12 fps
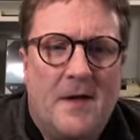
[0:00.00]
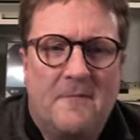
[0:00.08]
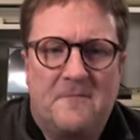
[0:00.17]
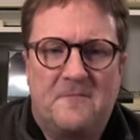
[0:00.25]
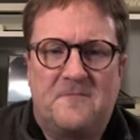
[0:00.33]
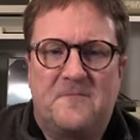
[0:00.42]

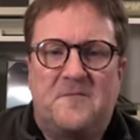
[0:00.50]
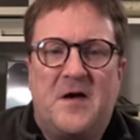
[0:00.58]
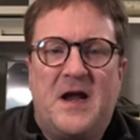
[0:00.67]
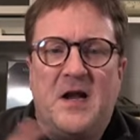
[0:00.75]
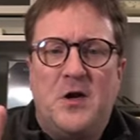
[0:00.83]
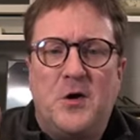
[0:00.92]

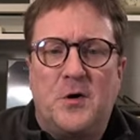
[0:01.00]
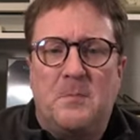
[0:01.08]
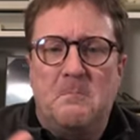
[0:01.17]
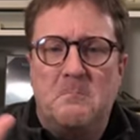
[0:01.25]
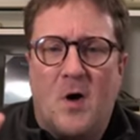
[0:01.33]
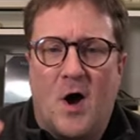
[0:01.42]
Failure
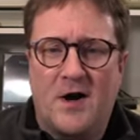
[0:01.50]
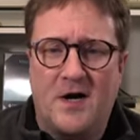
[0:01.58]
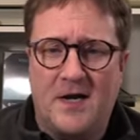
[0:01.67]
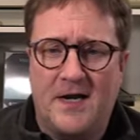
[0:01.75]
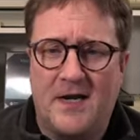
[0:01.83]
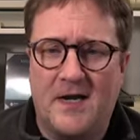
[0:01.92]

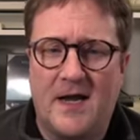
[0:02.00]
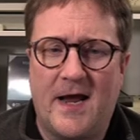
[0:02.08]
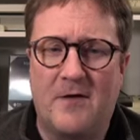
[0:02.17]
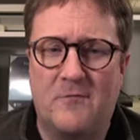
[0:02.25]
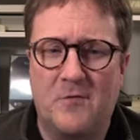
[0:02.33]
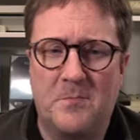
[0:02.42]
modeling
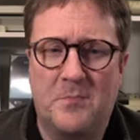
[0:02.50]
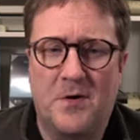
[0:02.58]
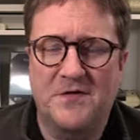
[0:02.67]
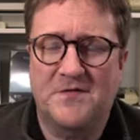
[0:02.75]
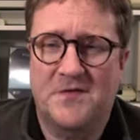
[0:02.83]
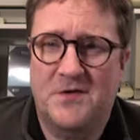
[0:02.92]
and
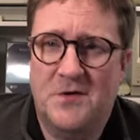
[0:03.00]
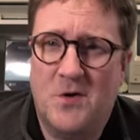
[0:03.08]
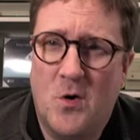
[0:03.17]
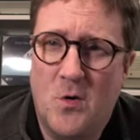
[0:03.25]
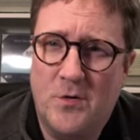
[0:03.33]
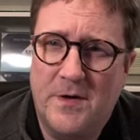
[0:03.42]
robust
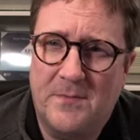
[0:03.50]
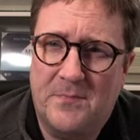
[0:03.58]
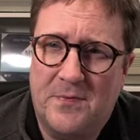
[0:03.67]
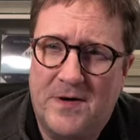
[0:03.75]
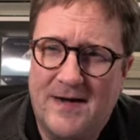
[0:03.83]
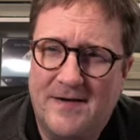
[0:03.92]
coding
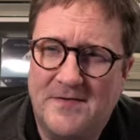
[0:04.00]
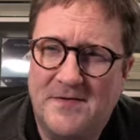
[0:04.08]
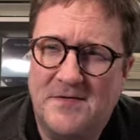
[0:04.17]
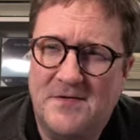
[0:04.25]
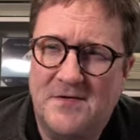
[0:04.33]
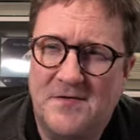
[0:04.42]

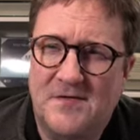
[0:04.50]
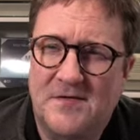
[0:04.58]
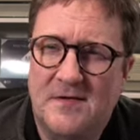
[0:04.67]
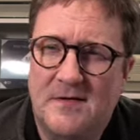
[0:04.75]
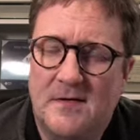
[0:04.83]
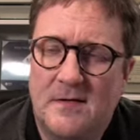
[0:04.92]
practices.
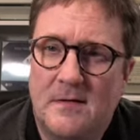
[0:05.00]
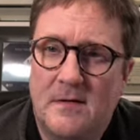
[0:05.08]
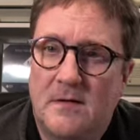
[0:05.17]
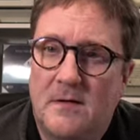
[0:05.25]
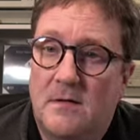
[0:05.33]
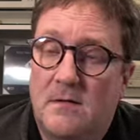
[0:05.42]

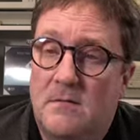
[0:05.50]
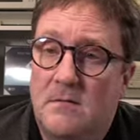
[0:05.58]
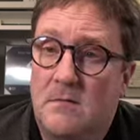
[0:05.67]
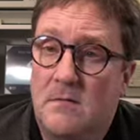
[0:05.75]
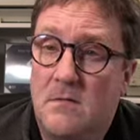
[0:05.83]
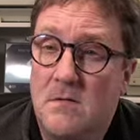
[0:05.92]

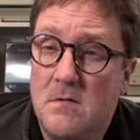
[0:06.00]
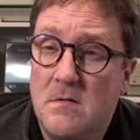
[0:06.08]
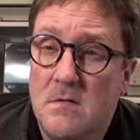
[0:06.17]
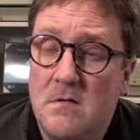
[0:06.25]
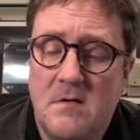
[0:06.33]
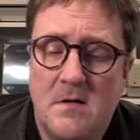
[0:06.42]
And
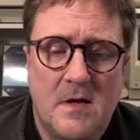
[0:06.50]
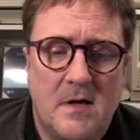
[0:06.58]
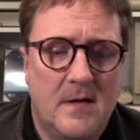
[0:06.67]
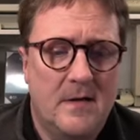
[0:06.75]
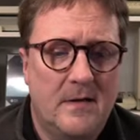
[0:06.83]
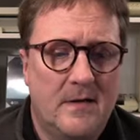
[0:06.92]

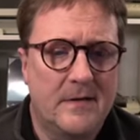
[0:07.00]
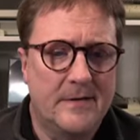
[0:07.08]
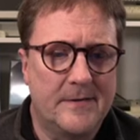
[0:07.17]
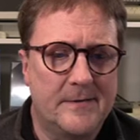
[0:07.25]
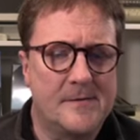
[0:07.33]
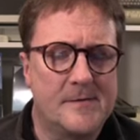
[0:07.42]

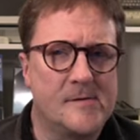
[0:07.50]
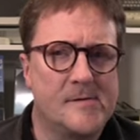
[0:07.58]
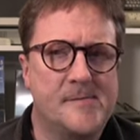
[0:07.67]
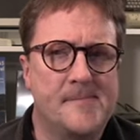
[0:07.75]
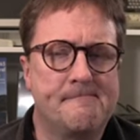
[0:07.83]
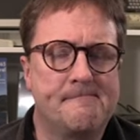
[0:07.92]

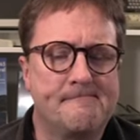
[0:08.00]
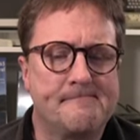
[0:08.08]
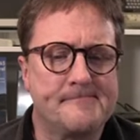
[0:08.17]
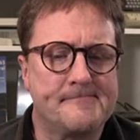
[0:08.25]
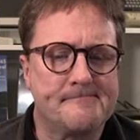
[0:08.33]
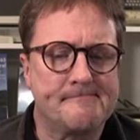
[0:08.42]

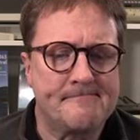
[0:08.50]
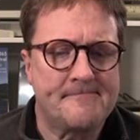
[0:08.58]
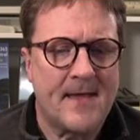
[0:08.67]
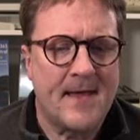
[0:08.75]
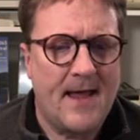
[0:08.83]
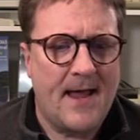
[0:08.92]

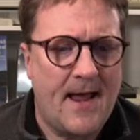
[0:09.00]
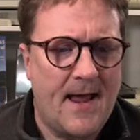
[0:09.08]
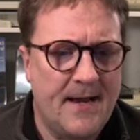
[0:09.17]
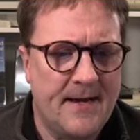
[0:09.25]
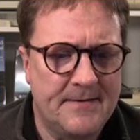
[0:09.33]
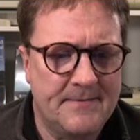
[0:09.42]

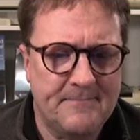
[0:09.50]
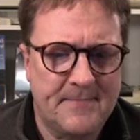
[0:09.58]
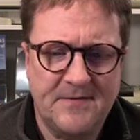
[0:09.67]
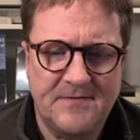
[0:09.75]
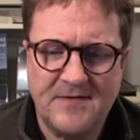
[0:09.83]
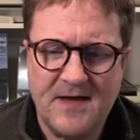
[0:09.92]

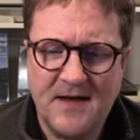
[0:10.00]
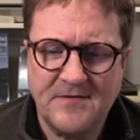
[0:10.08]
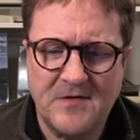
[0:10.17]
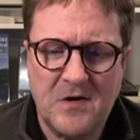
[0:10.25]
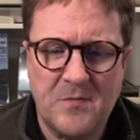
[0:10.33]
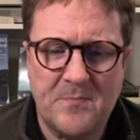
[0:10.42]
it starts
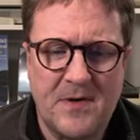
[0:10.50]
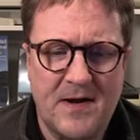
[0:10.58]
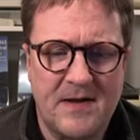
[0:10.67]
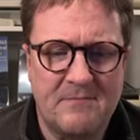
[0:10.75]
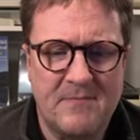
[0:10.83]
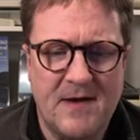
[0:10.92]
out
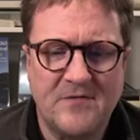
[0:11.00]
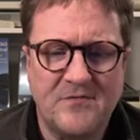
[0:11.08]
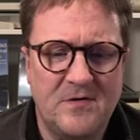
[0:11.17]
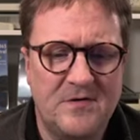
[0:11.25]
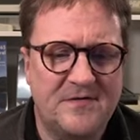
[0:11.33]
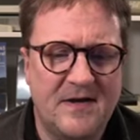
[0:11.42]
by
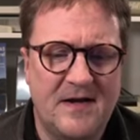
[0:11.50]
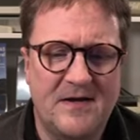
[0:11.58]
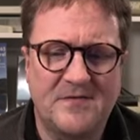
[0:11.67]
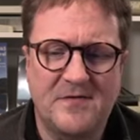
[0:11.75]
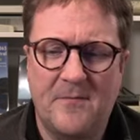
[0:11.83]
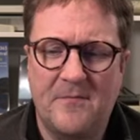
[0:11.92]
actually stating
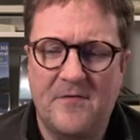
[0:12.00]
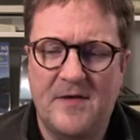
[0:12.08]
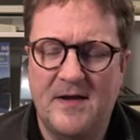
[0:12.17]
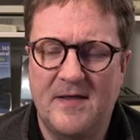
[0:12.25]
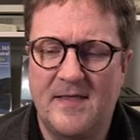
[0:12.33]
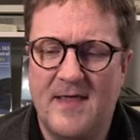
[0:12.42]

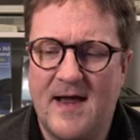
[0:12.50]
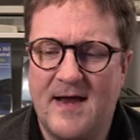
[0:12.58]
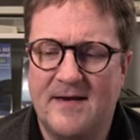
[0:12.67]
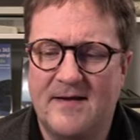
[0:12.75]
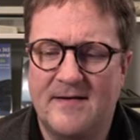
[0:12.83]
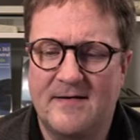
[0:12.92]
something
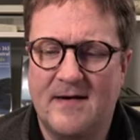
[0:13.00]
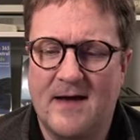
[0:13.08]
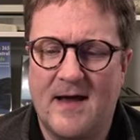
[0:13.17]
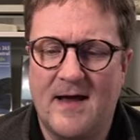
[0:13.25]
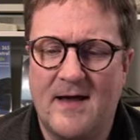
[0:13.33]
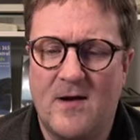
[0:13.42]
that
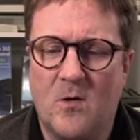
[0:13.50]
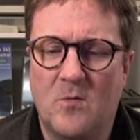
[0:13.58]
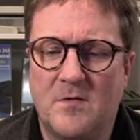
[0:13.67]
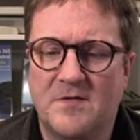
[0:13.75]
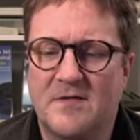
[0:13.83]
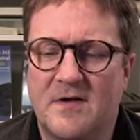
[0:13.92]
I
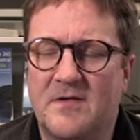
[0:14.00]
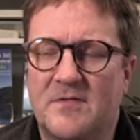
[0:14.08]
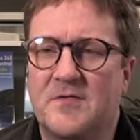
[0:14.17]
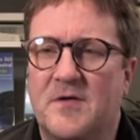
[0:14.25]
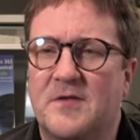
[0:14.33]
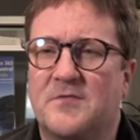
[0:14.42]
always
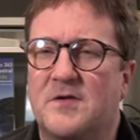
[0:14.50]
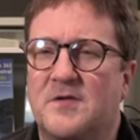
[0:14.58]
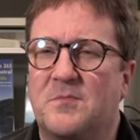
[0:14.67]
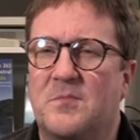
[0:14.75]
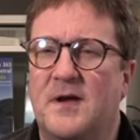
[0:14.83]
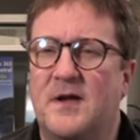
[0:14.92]
try to
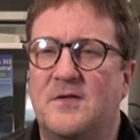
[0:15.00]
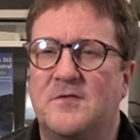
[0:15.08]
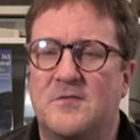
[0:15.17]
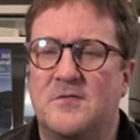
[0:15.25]
explain